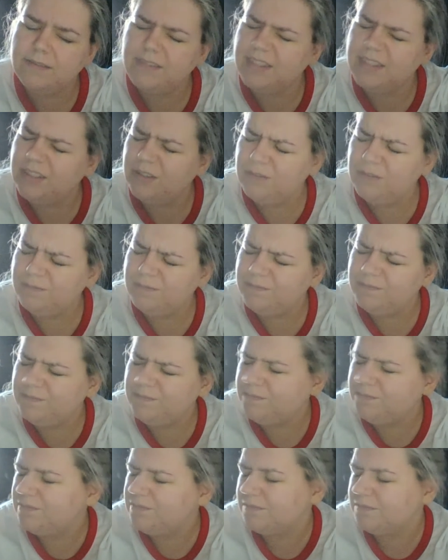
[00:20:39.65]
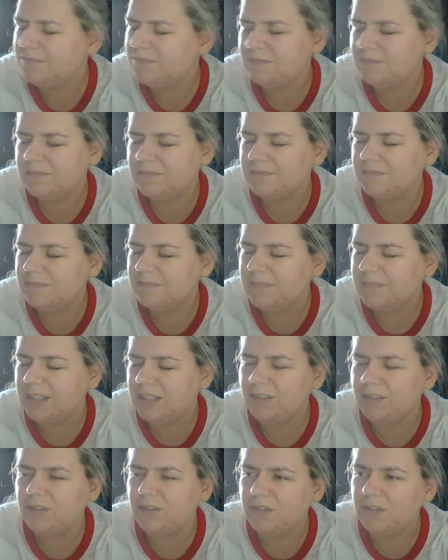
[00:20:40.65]
and
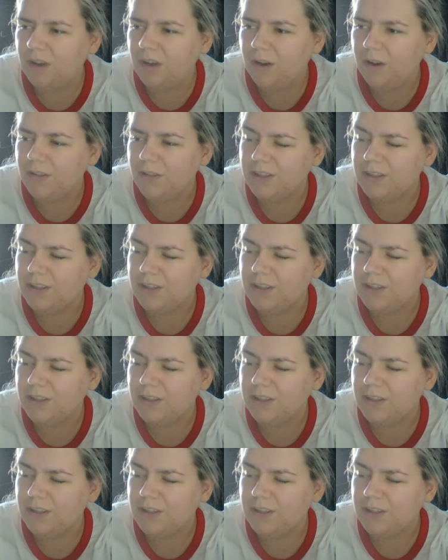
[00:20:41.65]
they're not.